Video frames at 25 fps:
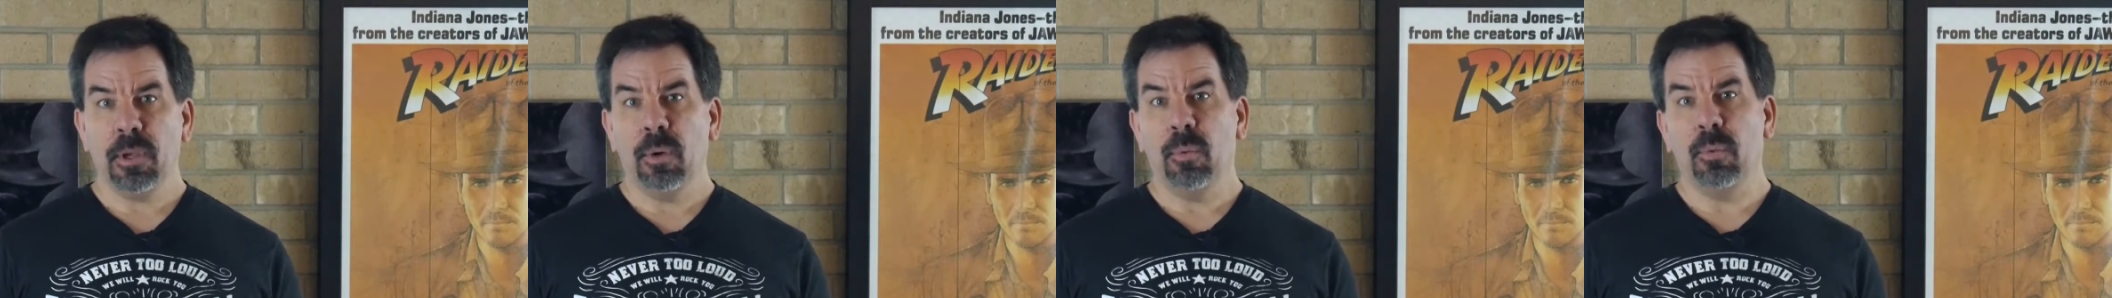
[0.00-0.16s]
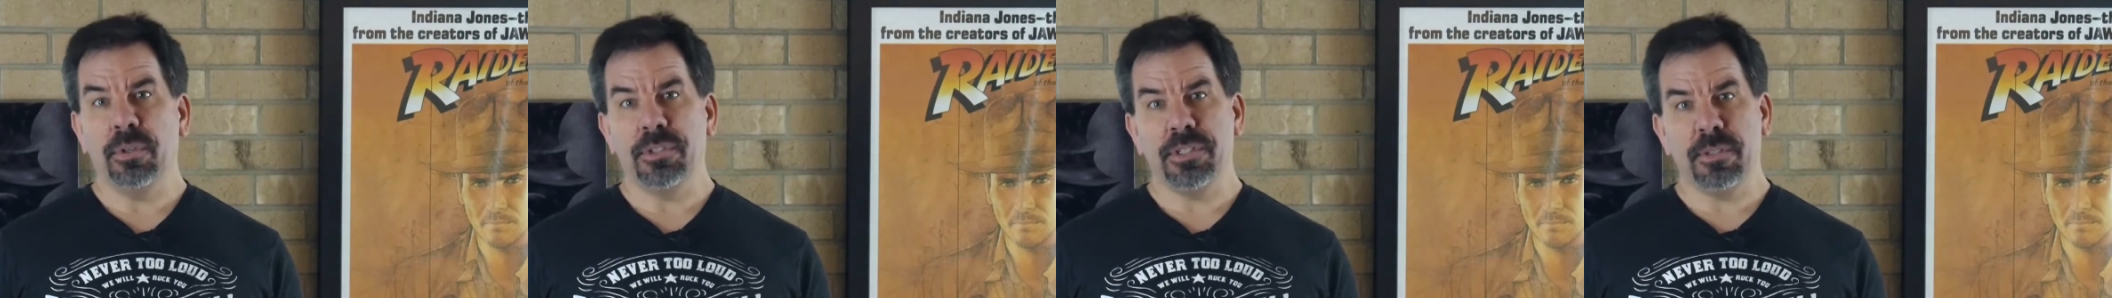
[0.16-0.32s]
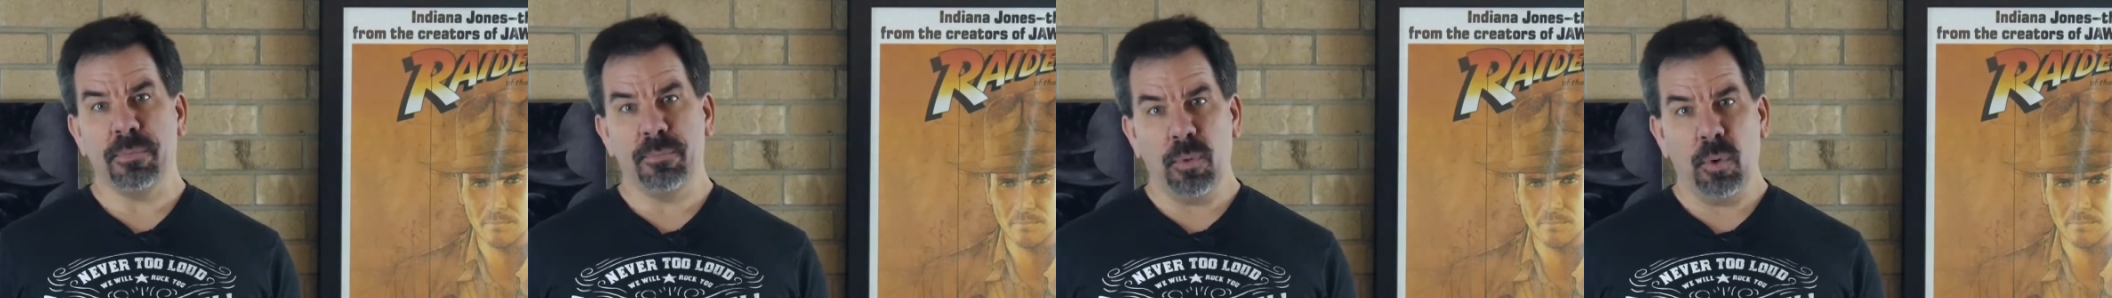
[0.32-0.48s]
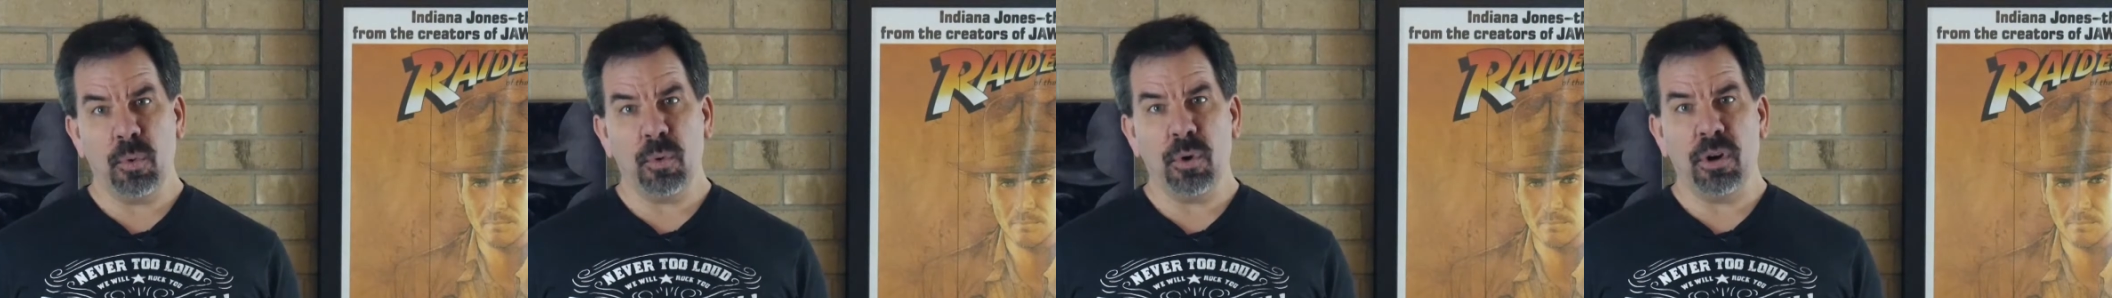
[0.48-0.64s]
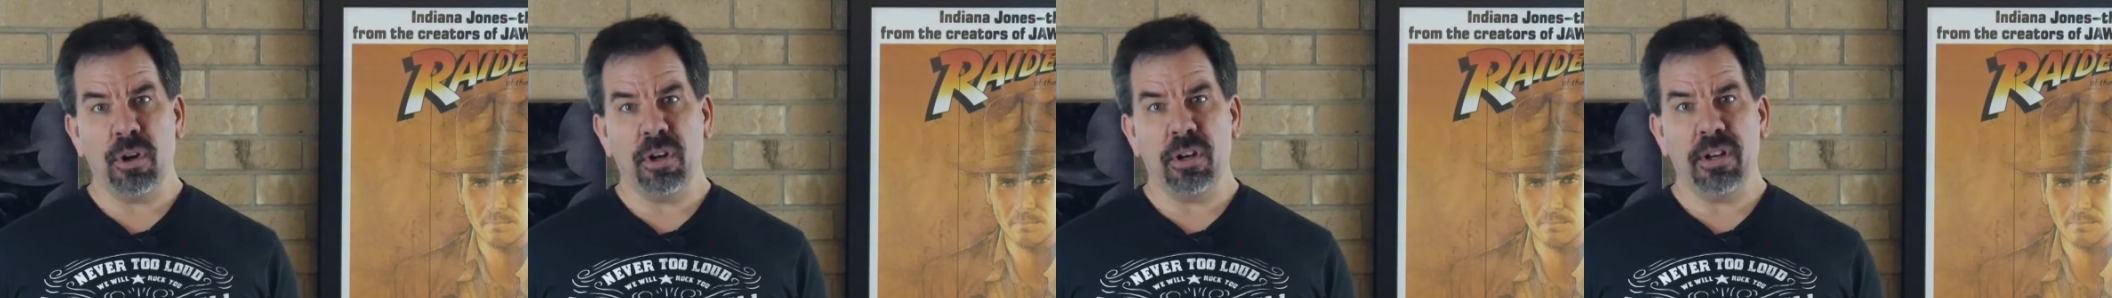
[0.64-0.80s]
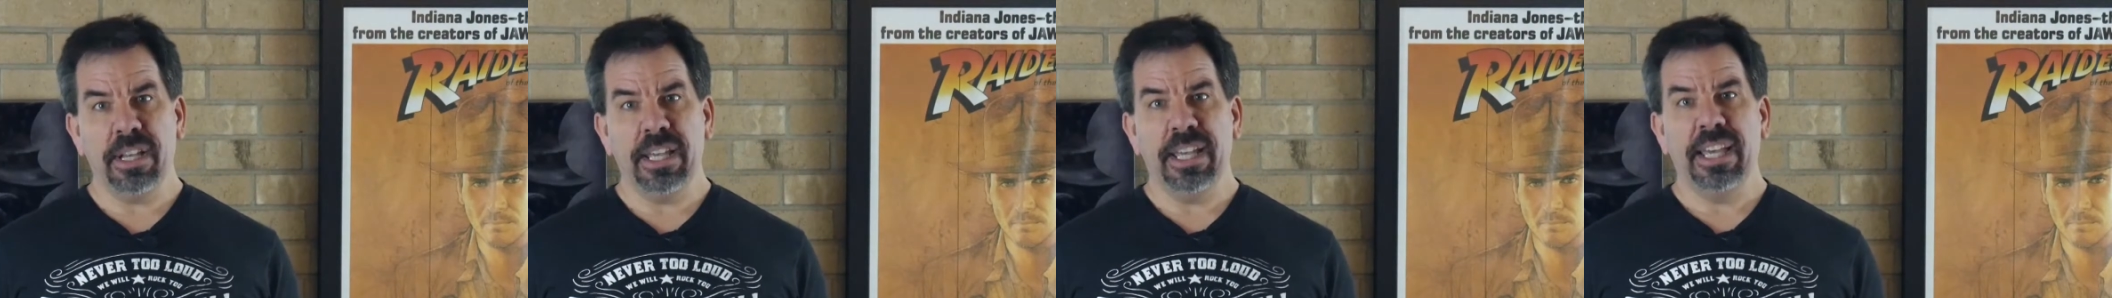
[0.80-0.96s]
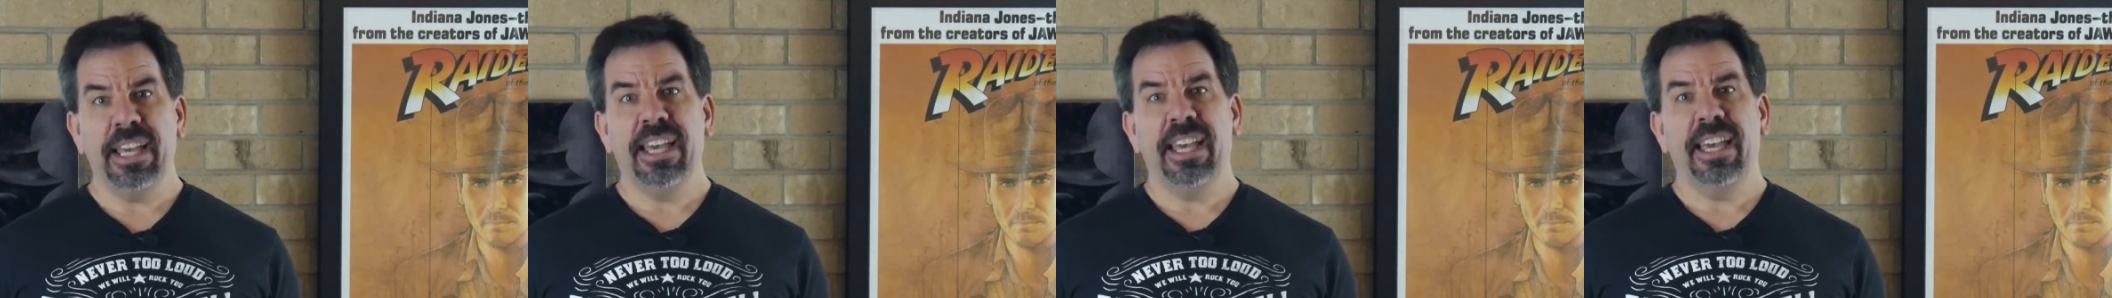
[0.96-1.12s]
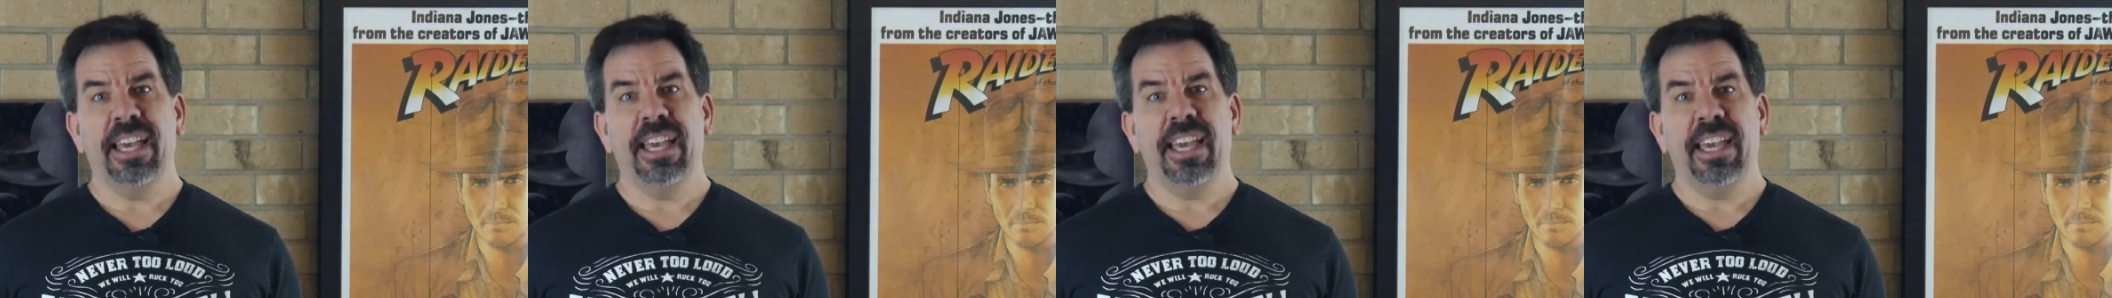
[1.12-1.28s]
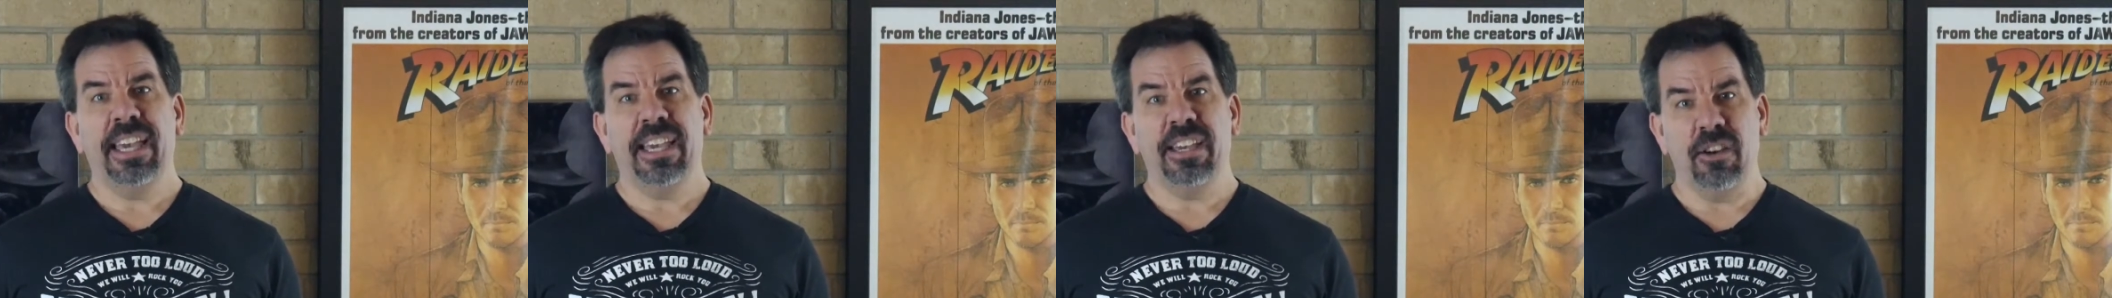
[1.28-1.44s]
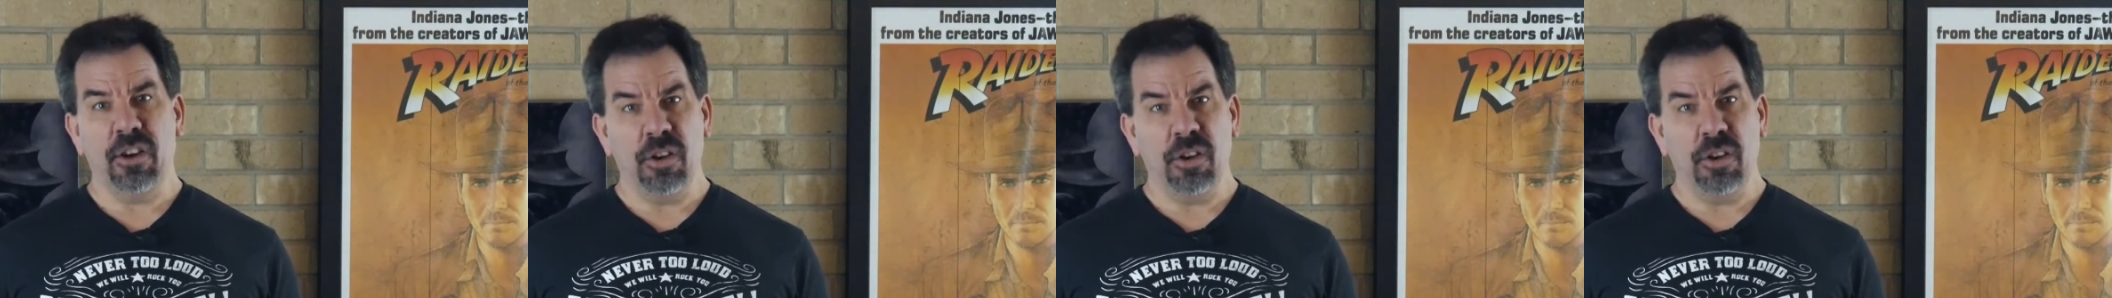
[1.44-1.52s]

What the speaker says: What's more, he